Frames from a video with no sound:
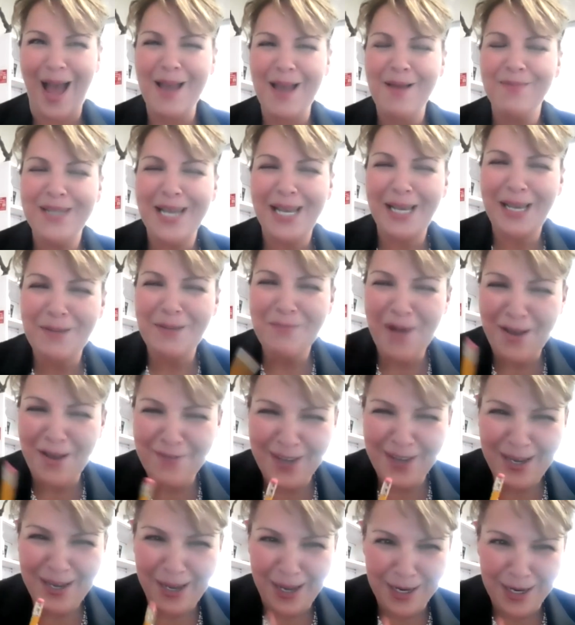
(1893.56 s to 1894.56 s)
I am taking my
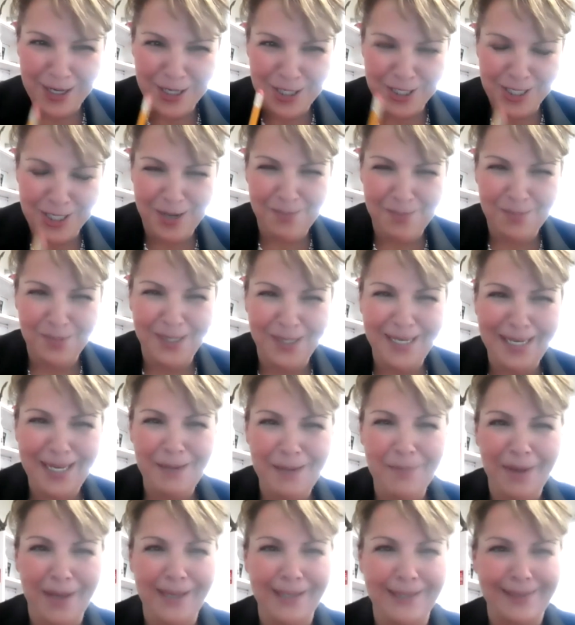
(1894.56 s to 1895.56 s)
vacation. I'm
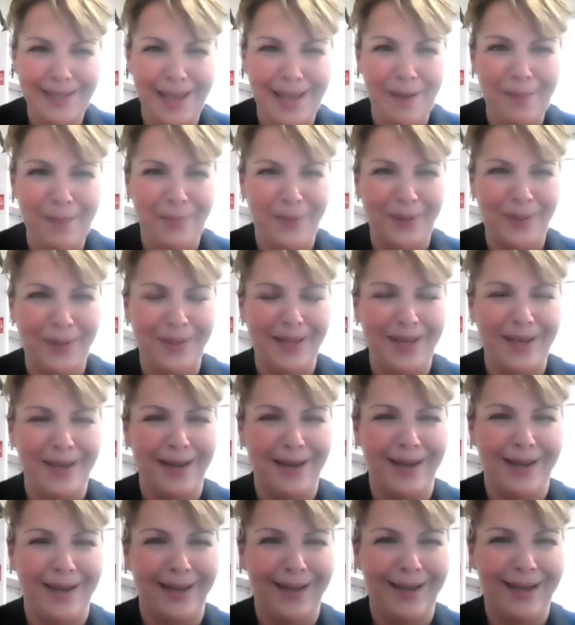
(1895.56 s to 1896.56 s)
leading by example,
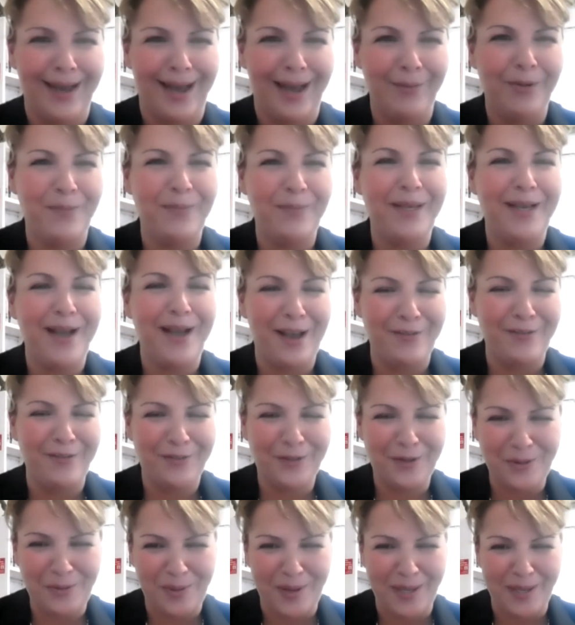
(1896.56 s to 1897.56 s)
and I will be gone
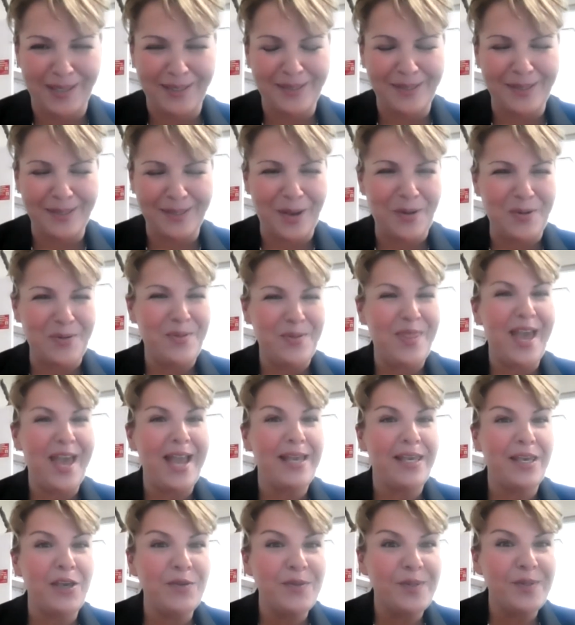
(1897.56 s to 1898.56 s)
for a week. So
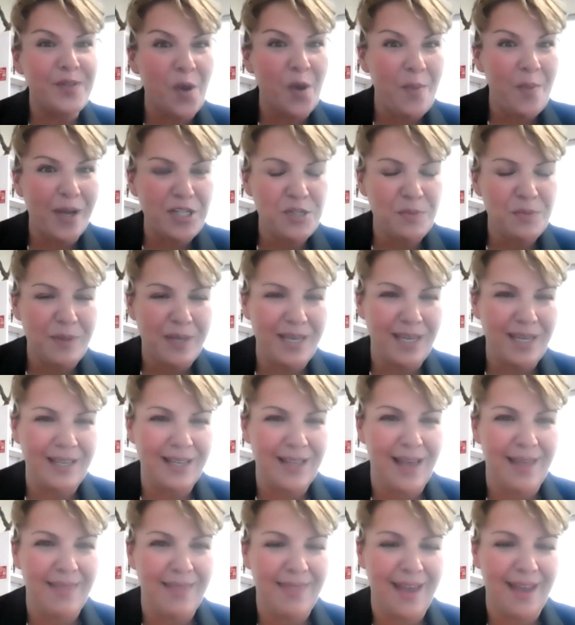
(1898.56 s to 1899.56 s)
thank you so much,
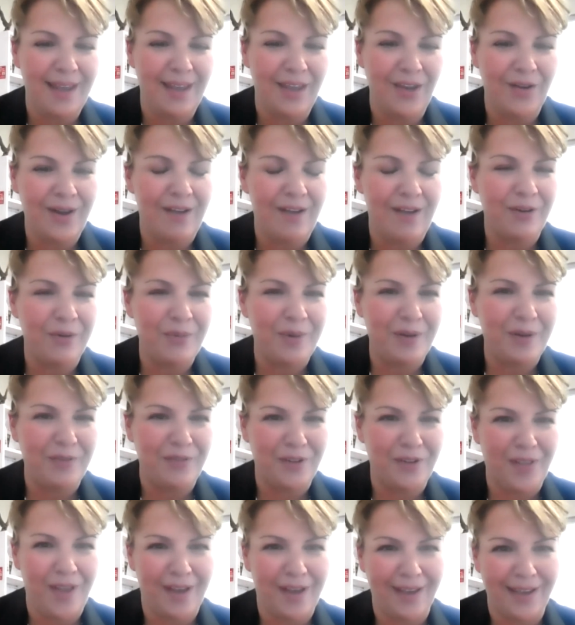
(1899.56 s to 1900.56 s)
Pete. And thank you to everyone
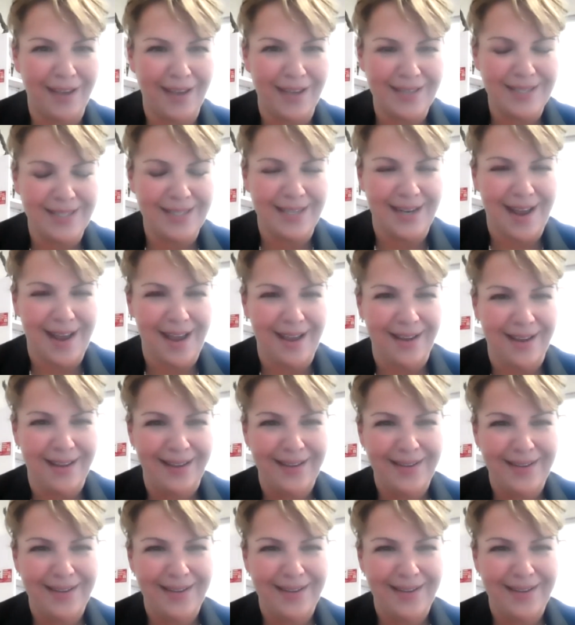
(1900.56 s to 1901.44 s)
for logging in today.